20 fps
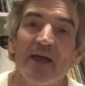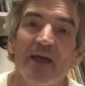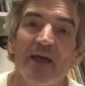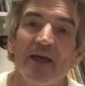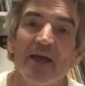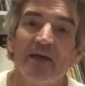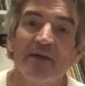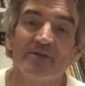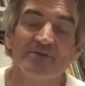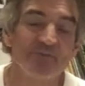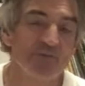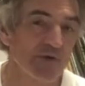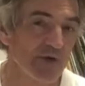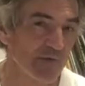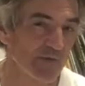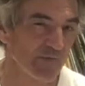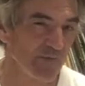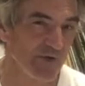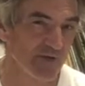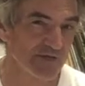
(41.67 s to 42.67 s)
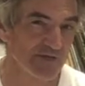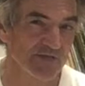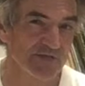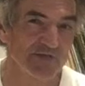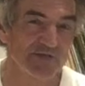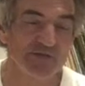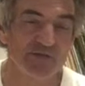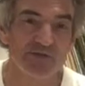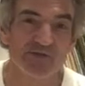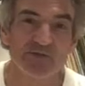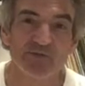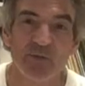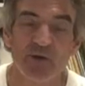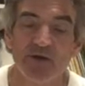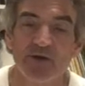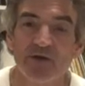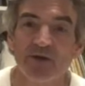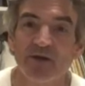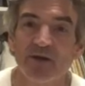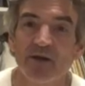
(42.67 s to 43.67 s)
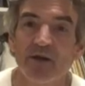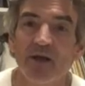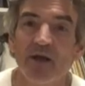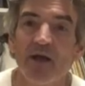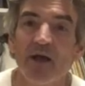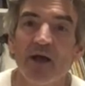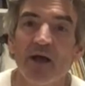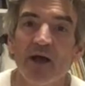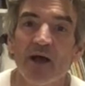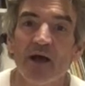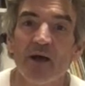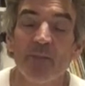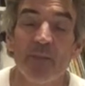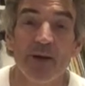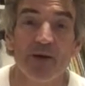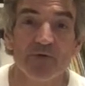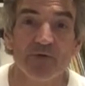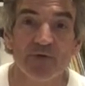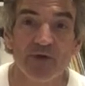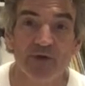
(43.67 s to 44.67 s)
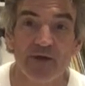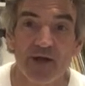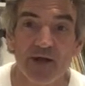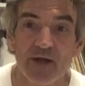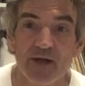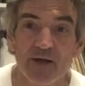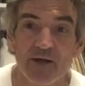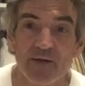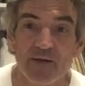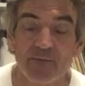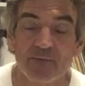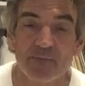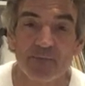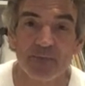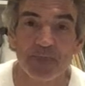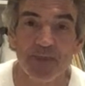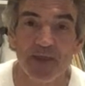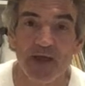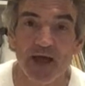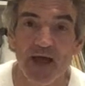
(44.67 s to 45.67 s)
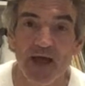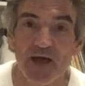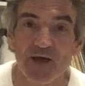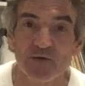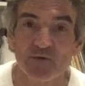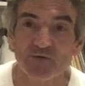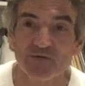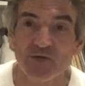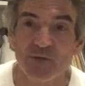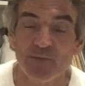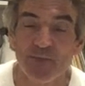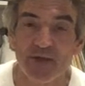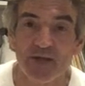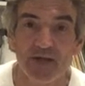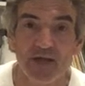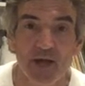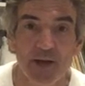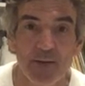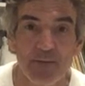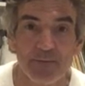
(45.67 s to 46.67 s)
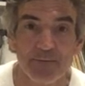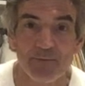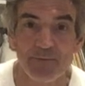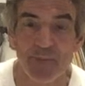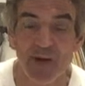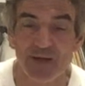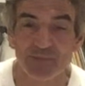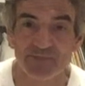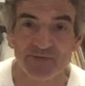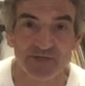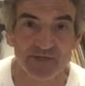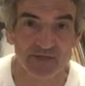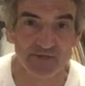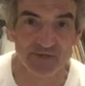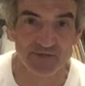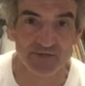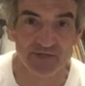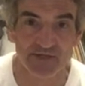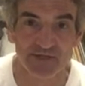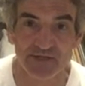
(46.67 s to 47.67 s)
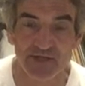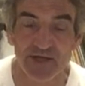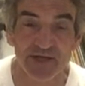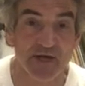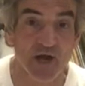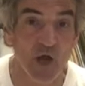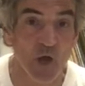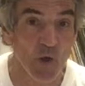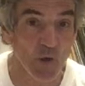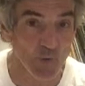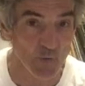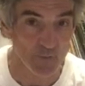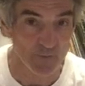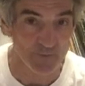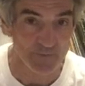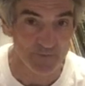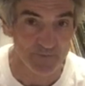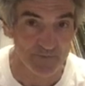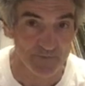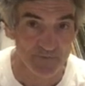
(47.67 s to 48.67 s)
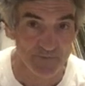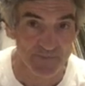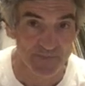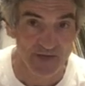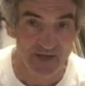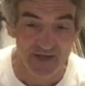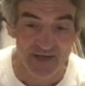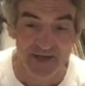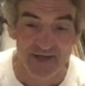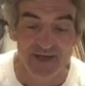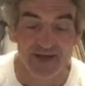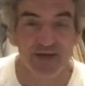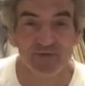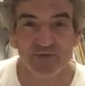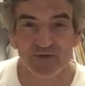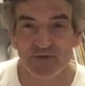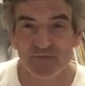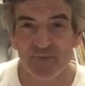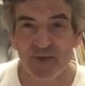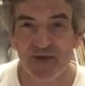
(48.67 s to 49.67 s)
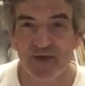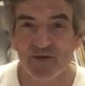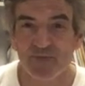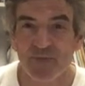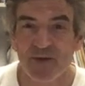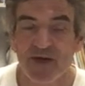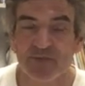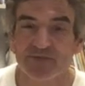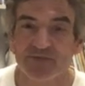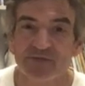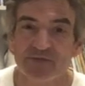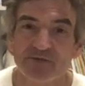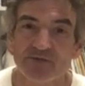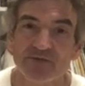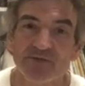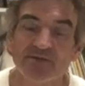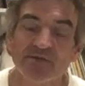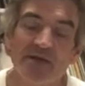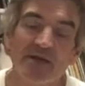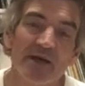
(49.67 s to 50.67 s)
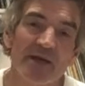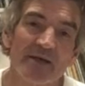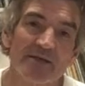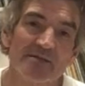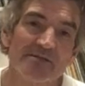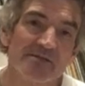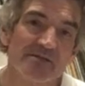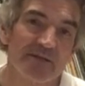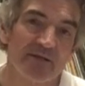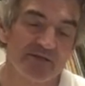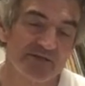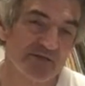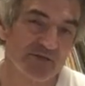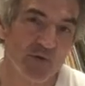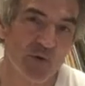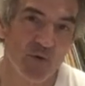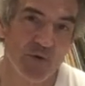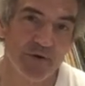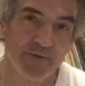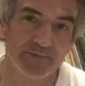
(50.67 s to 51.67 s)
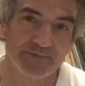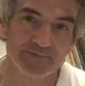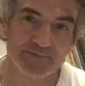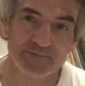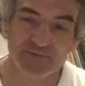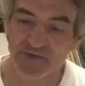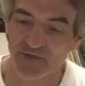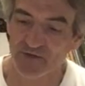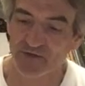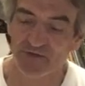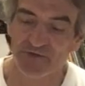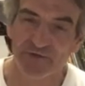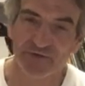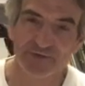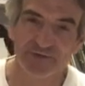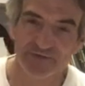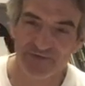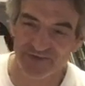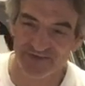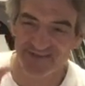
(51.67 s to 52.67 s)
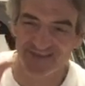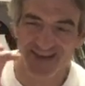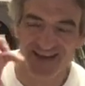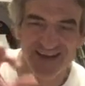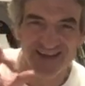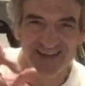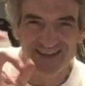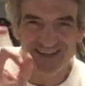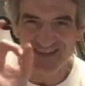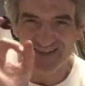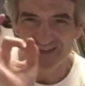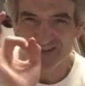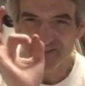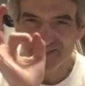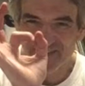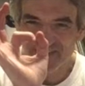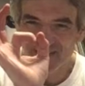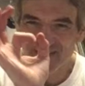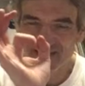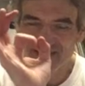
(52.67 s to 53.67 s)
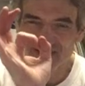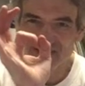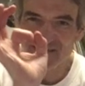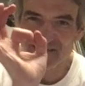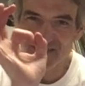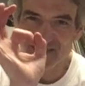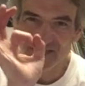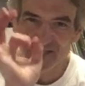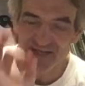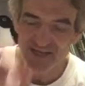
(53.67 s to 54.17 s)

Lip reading: That's probably why she's so smart, about how to make popsicles at home. Now, when you buy your popsicles at a store, they're tiny little things.